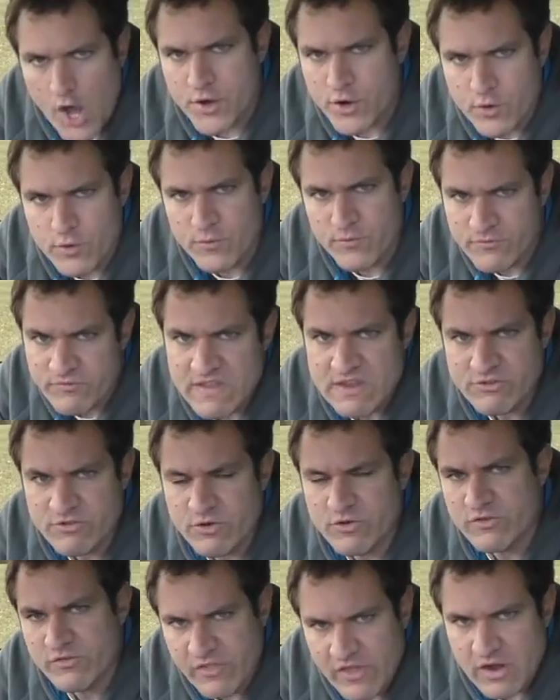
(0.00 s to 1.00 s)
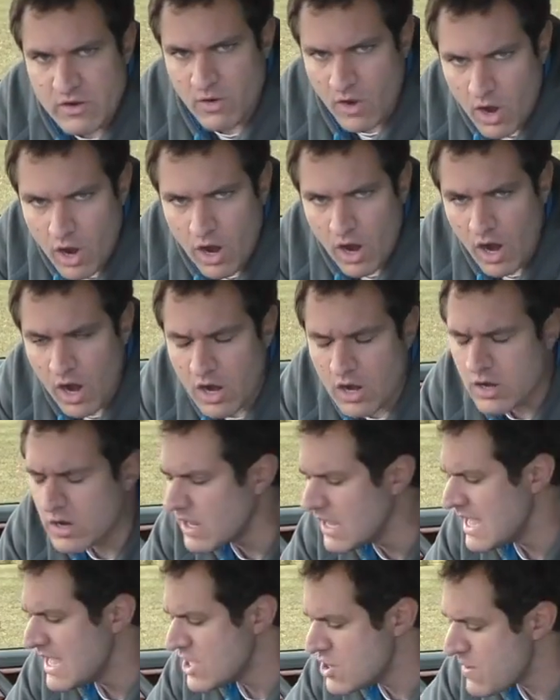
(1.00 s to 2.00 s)
auto features there
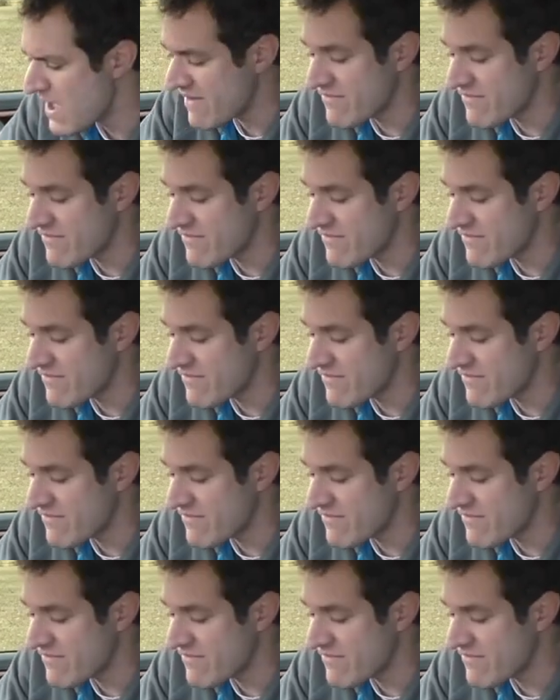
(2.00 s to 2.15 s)
are.